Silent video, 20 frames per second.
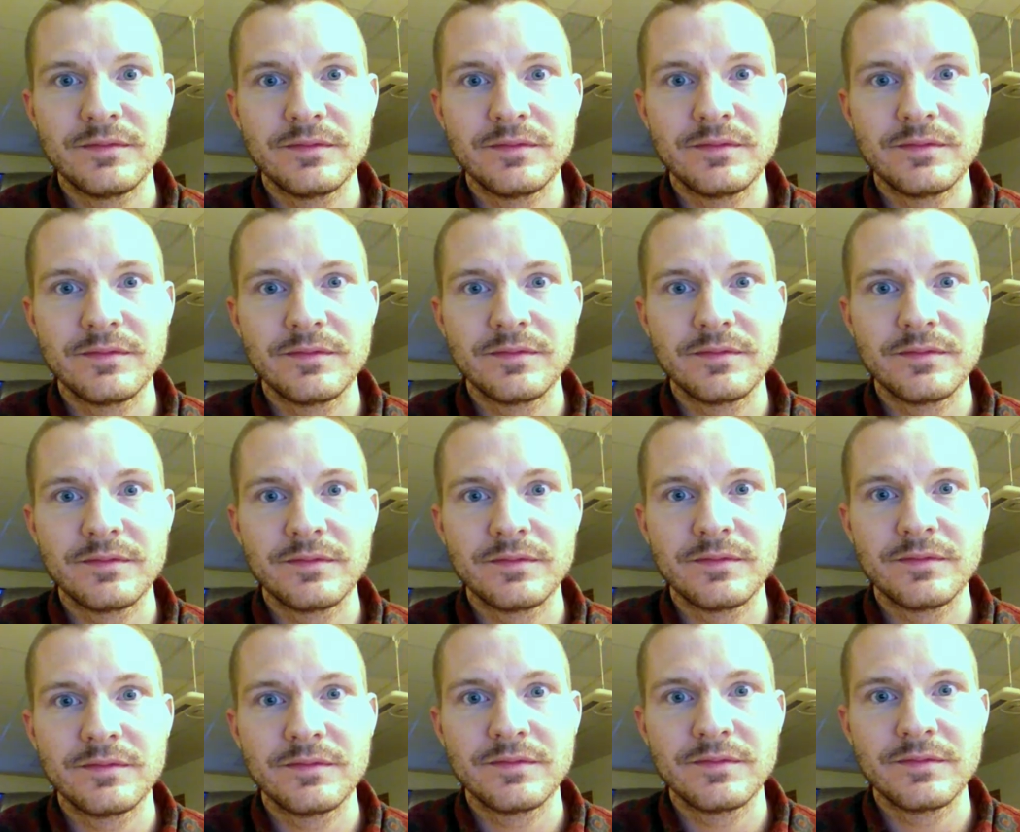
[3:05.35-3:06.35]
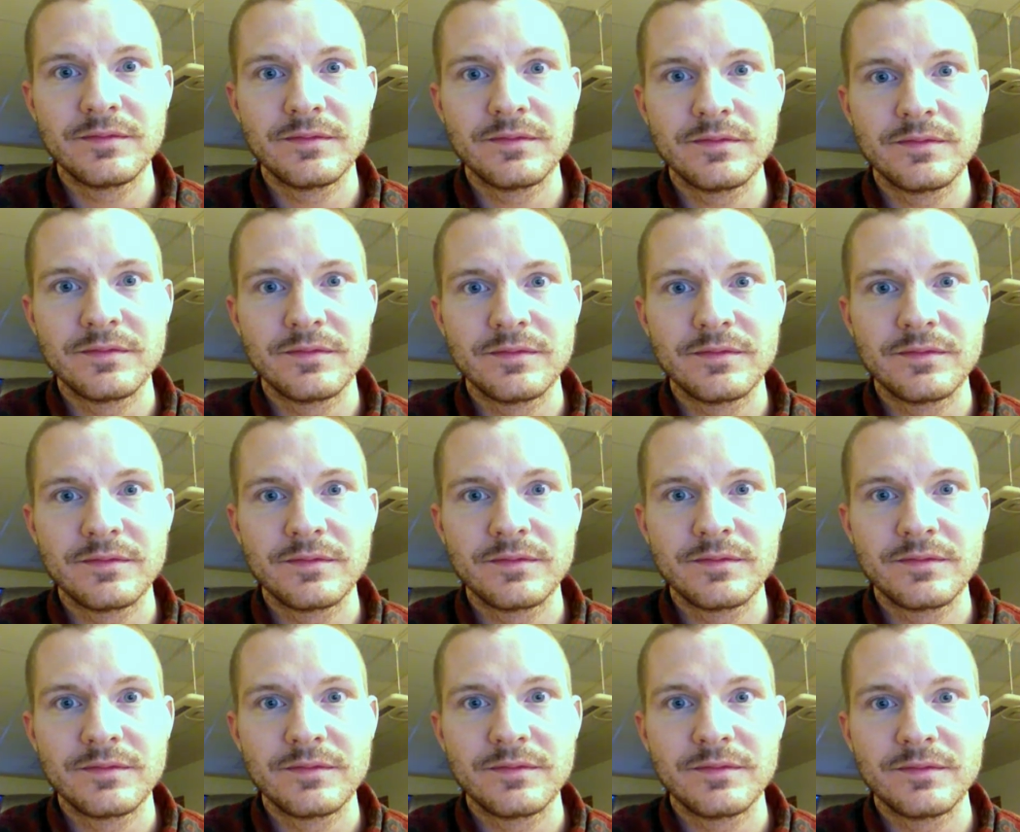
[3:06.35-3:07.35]

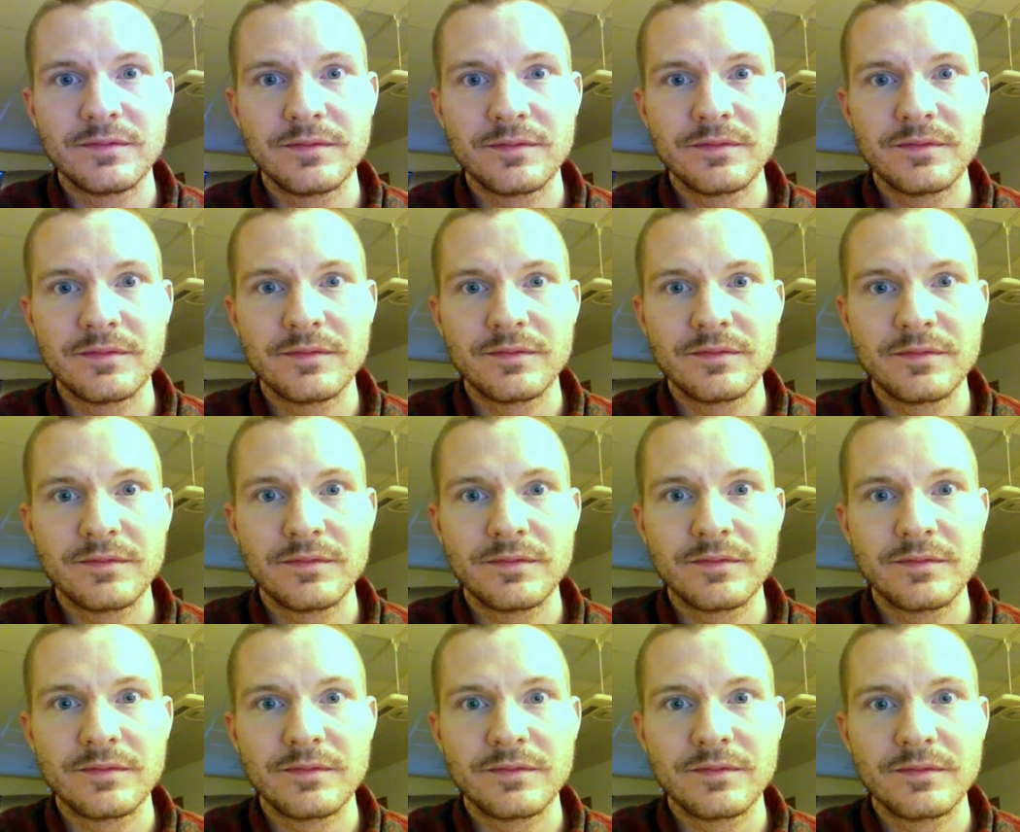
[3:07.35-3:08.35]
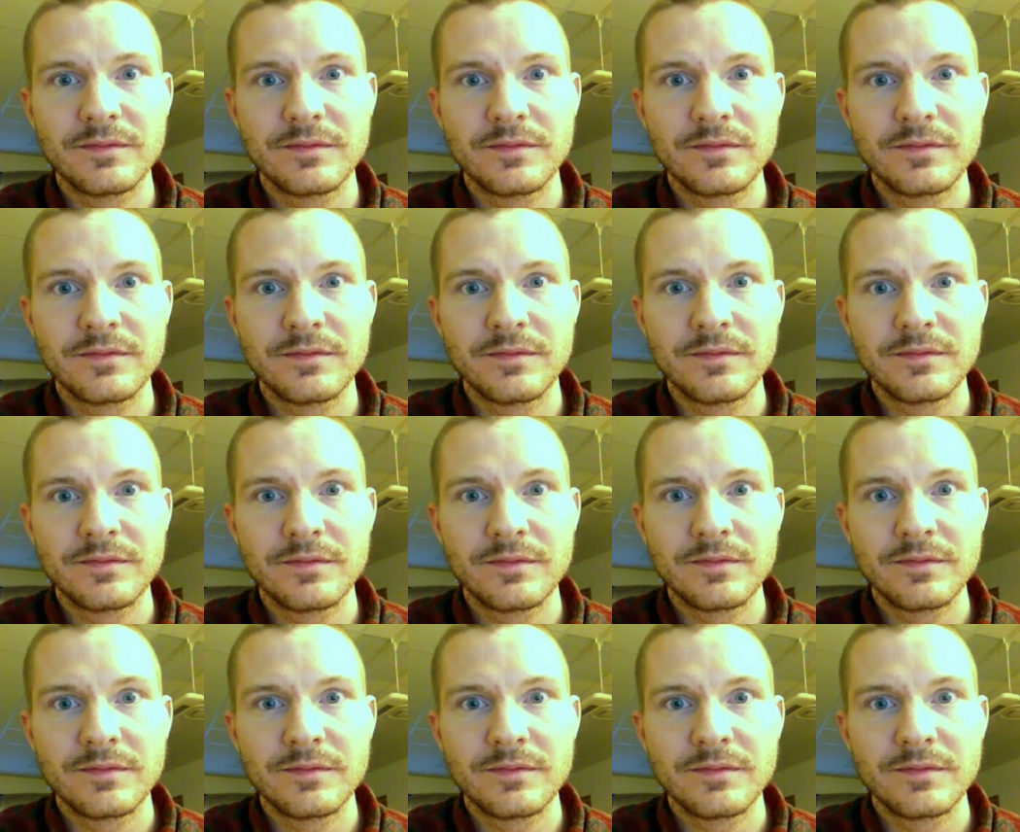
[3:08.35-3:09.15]
(silent)